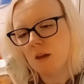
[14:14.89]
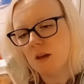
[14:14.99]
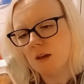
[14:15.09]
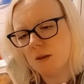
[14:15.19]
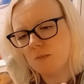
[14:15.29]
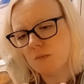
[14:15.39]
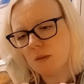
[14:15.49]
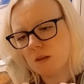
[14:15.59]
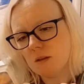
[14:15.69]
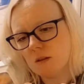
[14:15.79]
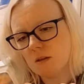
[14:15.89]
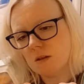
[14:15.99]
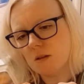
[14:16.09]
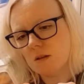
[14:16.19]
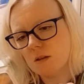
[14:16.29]
Learn
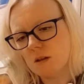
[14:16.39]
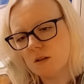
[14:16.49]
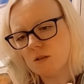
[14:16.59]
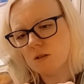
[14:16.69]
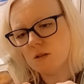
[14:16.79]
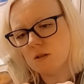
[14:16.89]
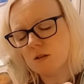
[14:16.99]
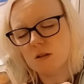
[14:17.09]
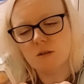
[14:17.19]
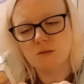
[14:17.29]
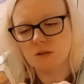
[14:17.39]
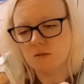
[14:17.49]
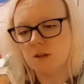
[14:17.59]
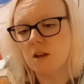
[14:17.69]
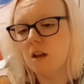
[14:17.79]

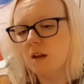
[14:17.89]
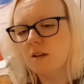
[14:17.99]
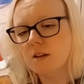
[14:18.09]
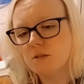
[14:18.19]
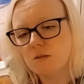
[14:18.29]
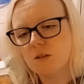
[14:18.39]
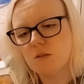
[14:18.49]
and grow